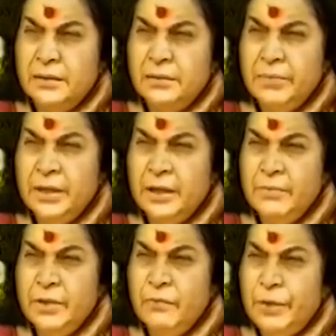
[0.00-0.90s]

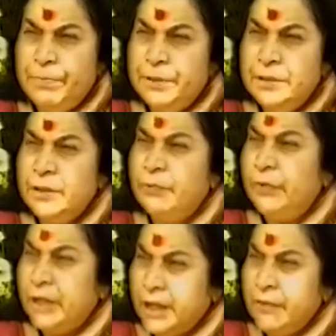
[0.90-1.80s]
become the weapons of
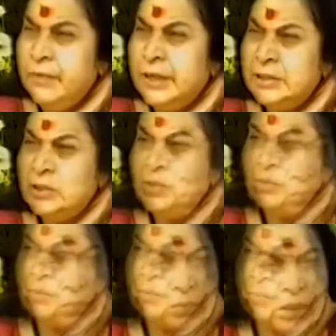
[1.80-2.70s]
forgiveness.
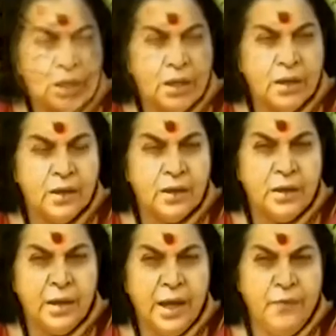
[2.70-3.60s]

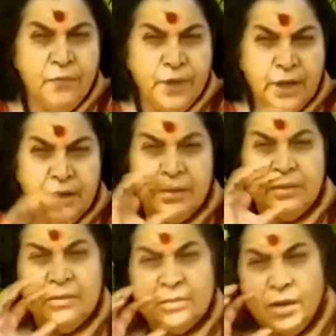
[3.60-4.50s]
Every
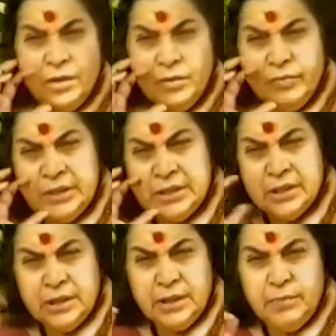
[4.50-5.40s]
sort of
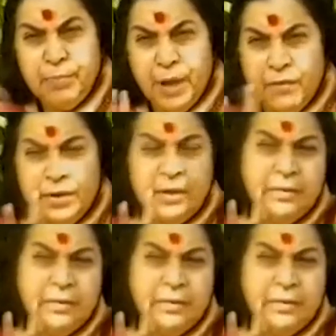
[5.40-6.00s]
destructive power